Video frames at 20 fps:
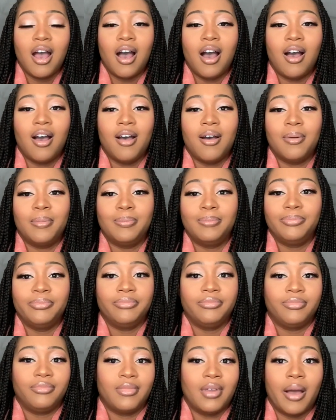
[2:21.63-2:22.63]
Um,
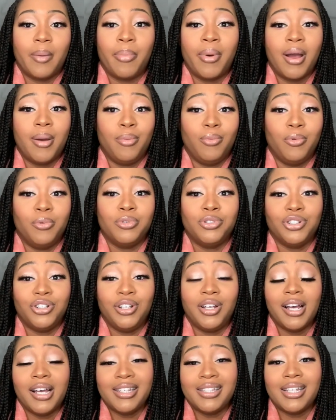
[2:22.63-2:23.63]
I probably won't show you
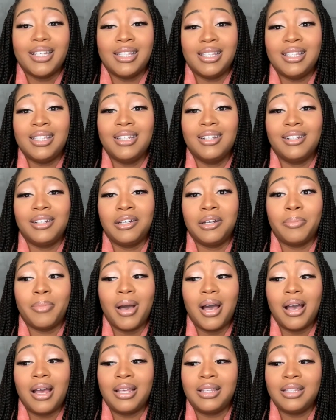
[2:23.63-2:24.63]
guys because it's still in the
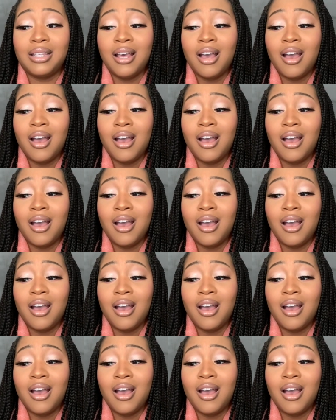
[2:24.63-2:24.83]
box.